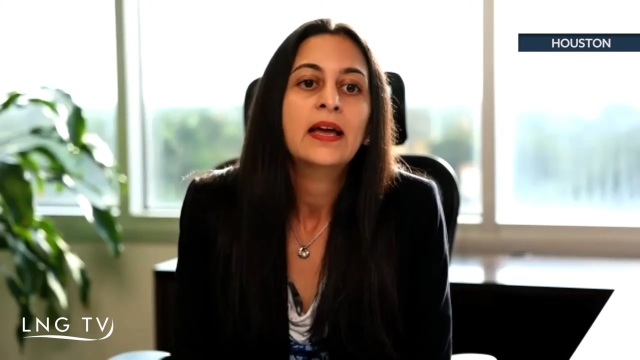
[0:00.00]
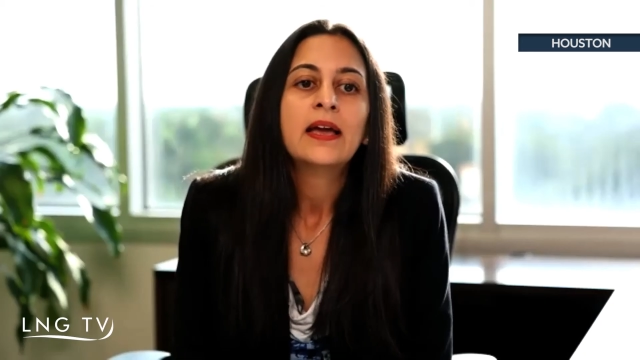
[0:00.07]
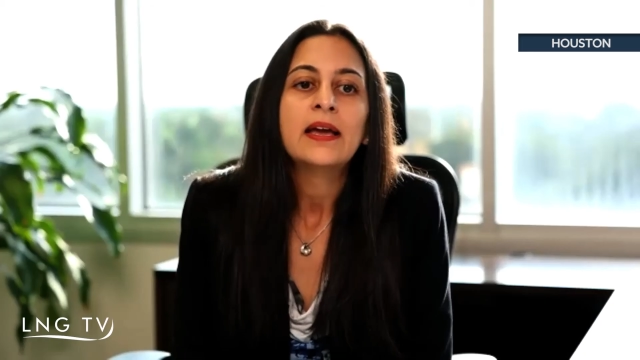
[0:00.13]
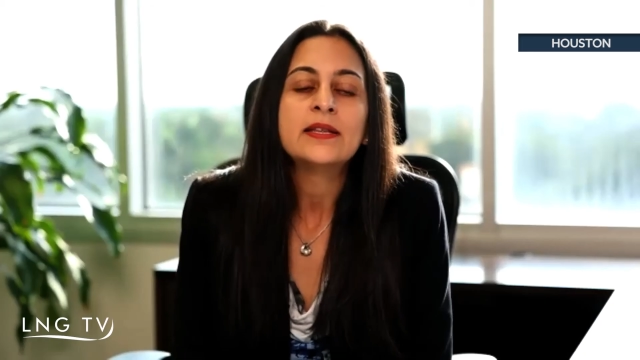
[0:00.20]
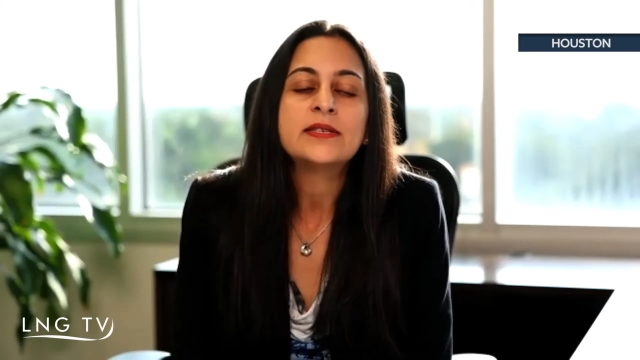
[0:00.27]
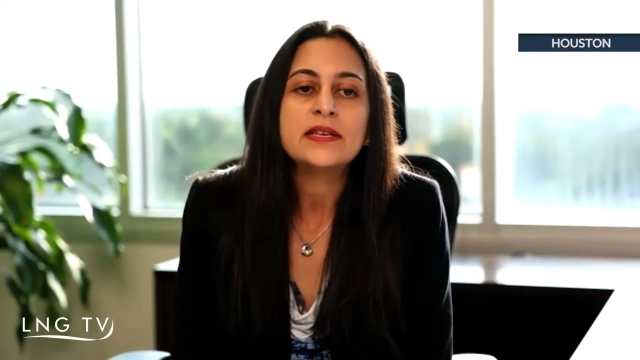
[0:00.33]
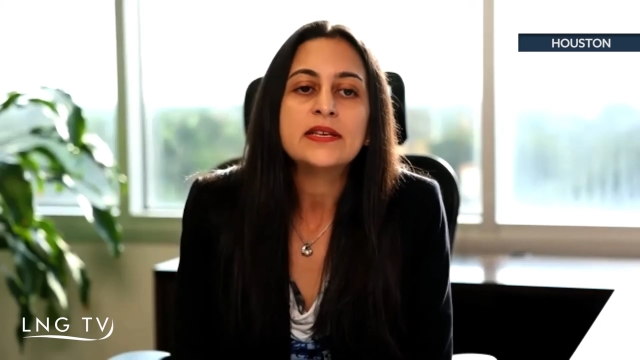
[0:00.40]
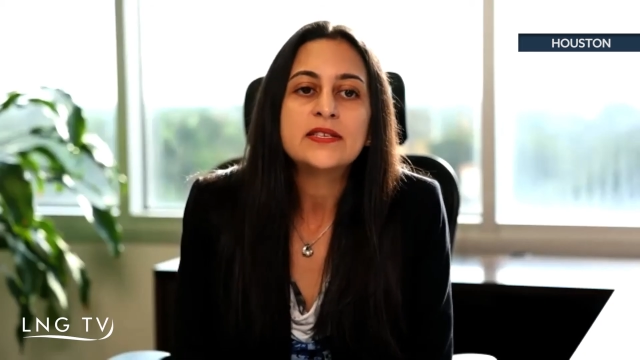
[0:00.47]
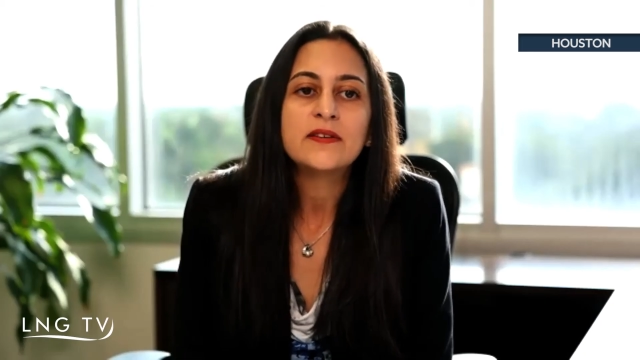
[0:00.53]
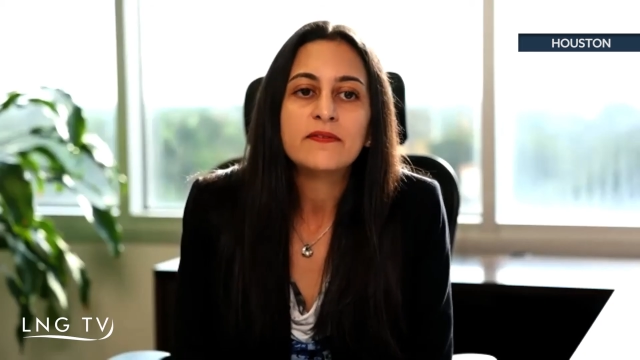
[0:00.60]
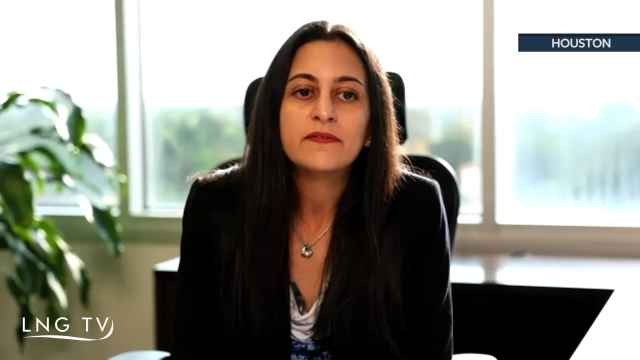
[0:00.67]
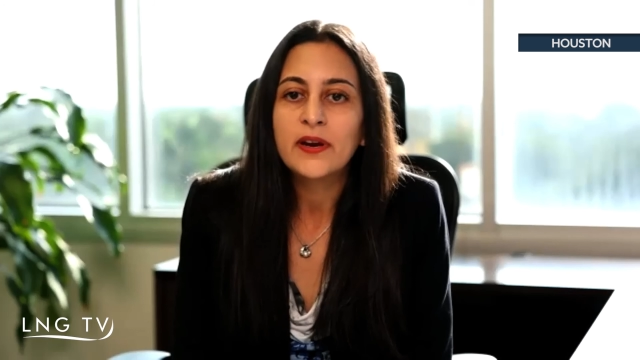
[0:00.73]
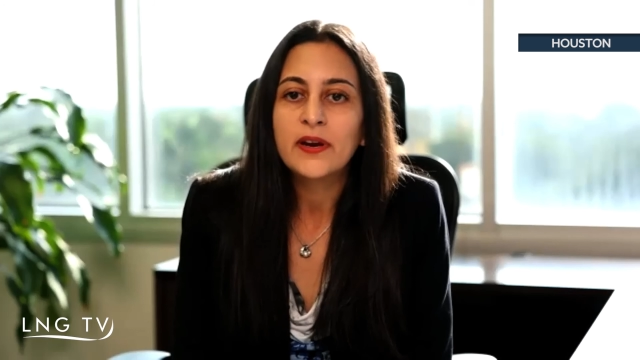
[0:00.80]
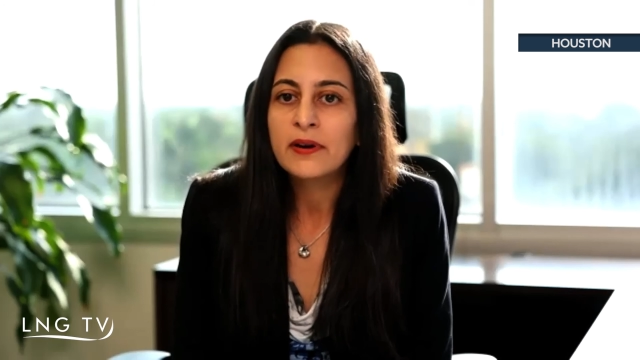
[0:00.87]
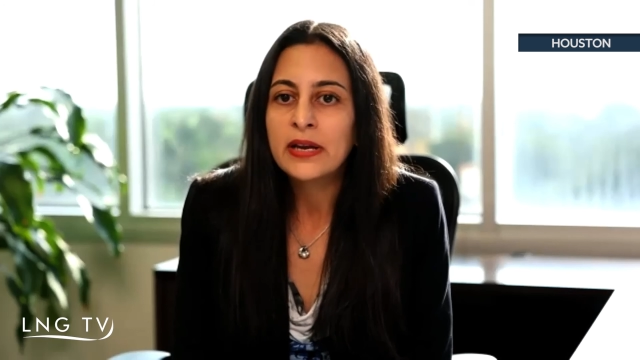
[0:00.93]
It's a
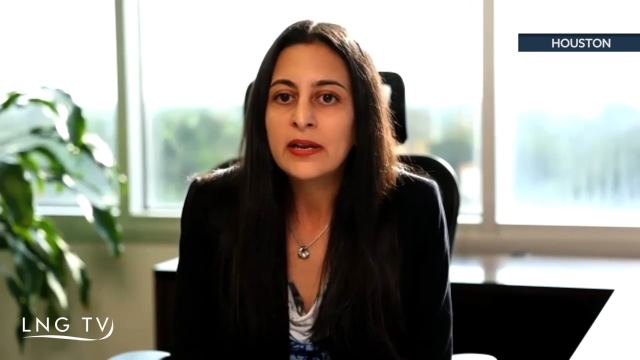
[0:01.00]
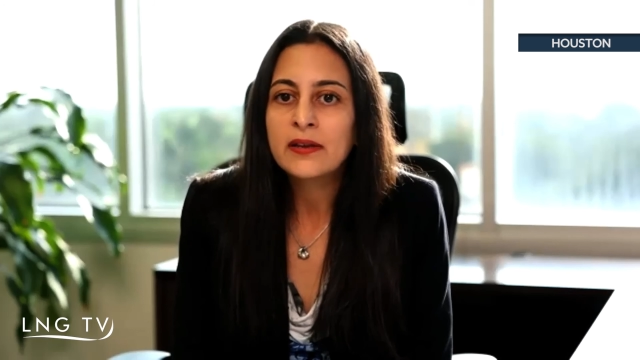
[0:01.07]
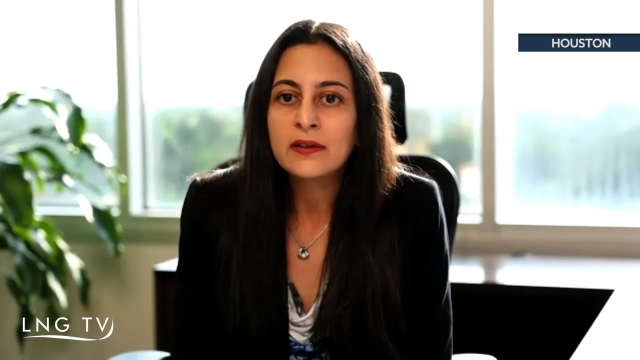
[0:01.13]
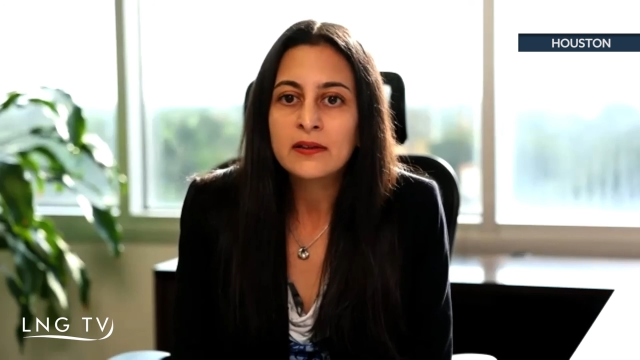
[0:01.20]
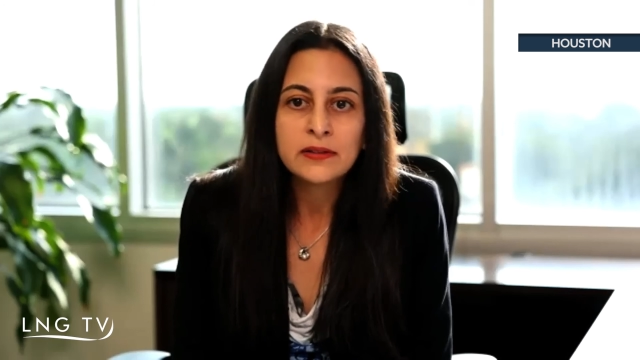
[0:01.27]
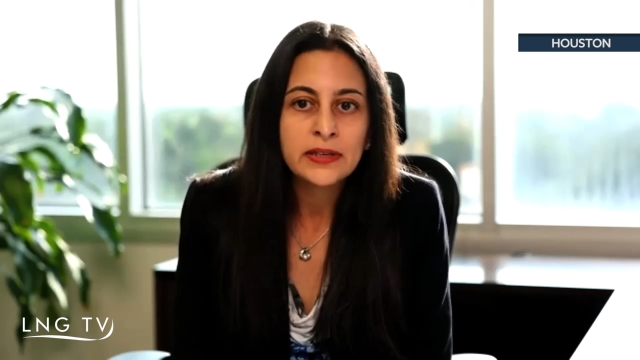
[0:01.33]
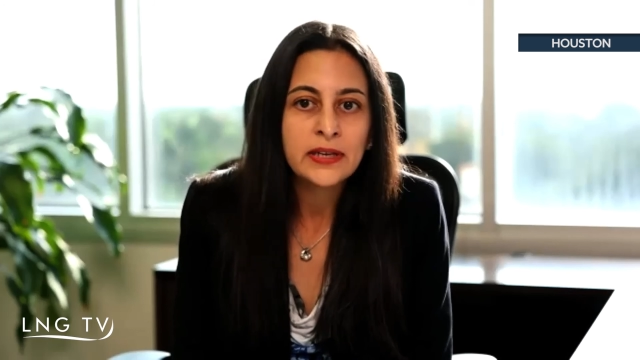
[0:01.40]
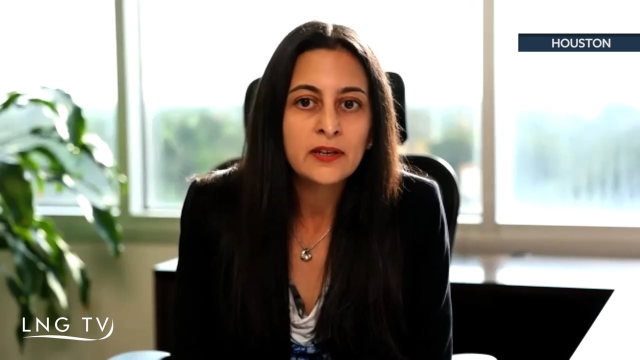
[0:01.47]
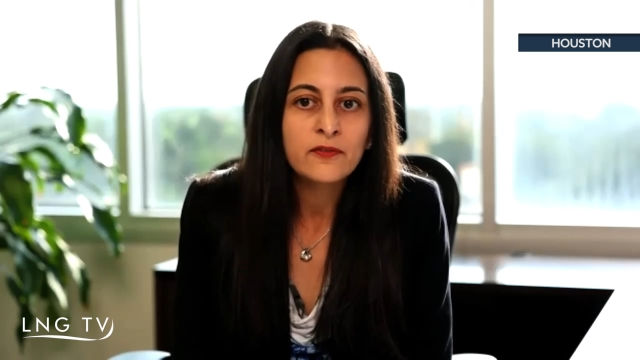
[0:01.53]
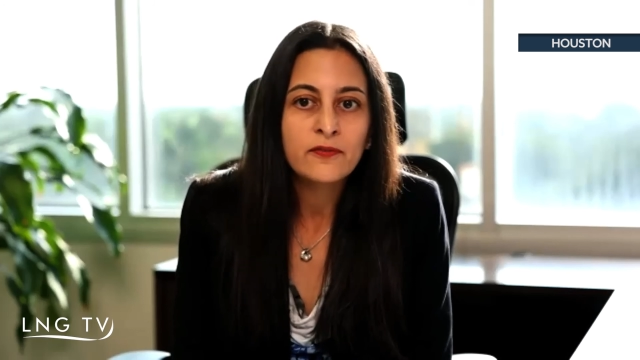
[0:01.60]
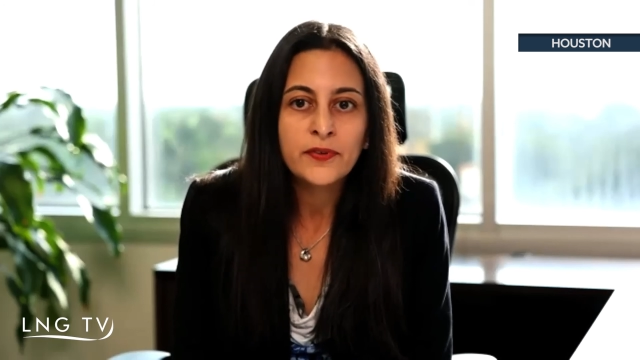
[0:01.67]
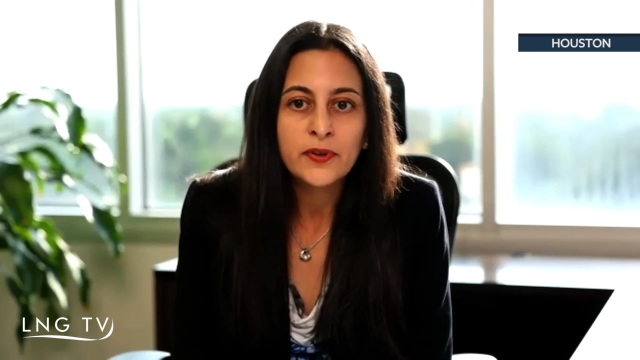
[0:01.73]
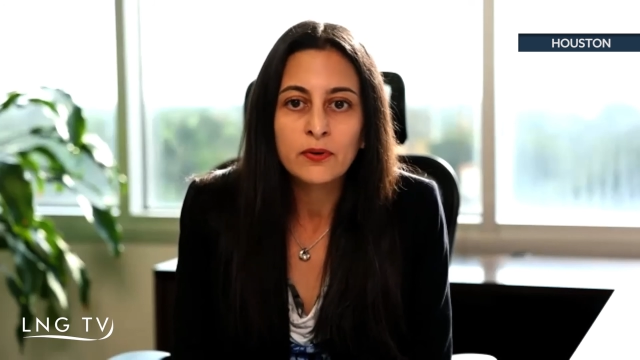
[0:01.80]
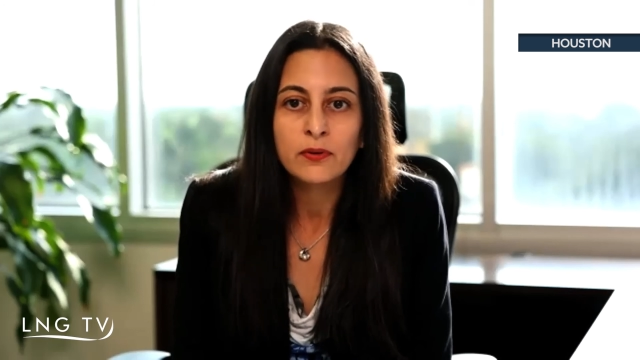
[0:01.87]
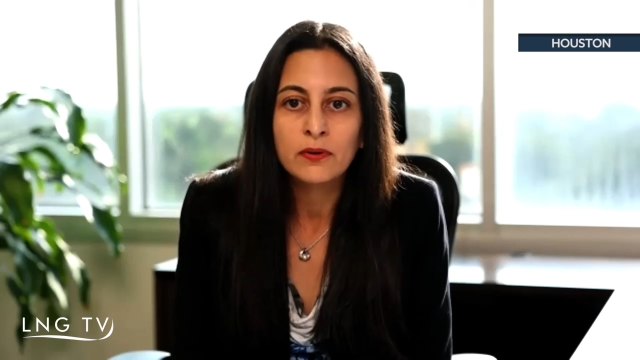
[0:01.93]
very clean
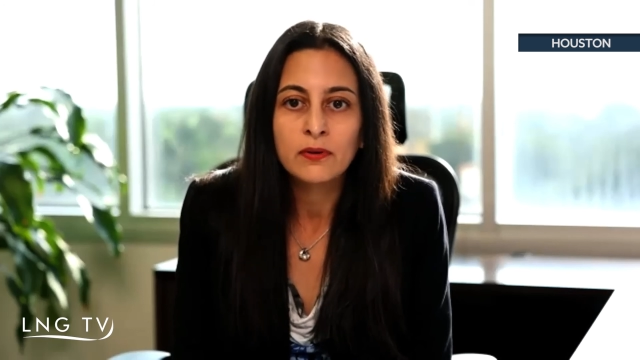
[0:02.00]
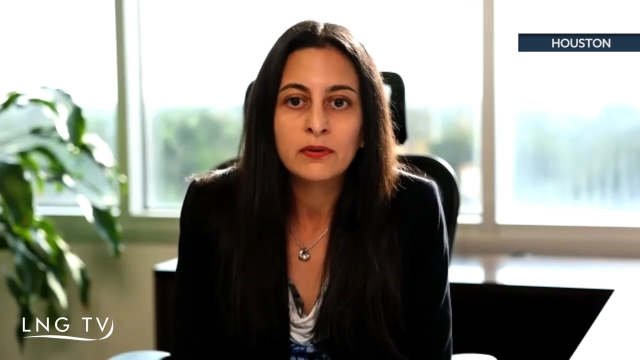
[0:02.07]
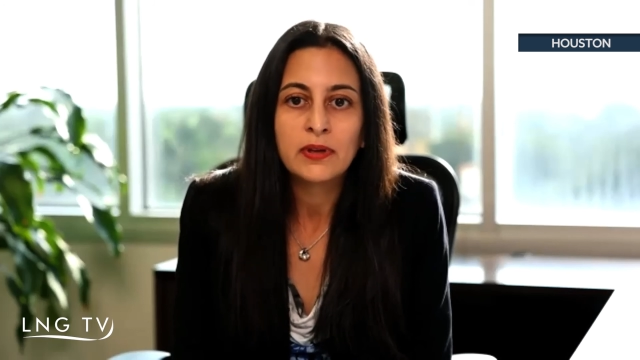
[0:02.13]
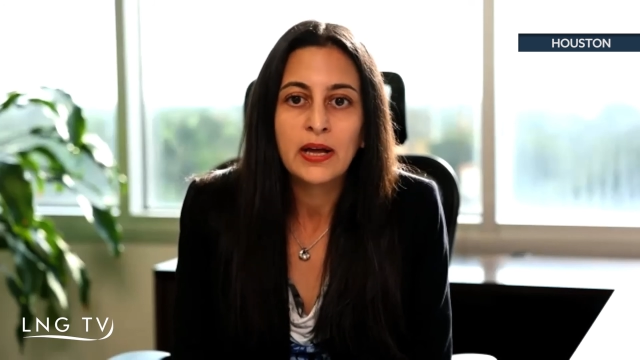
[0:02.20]
fuel,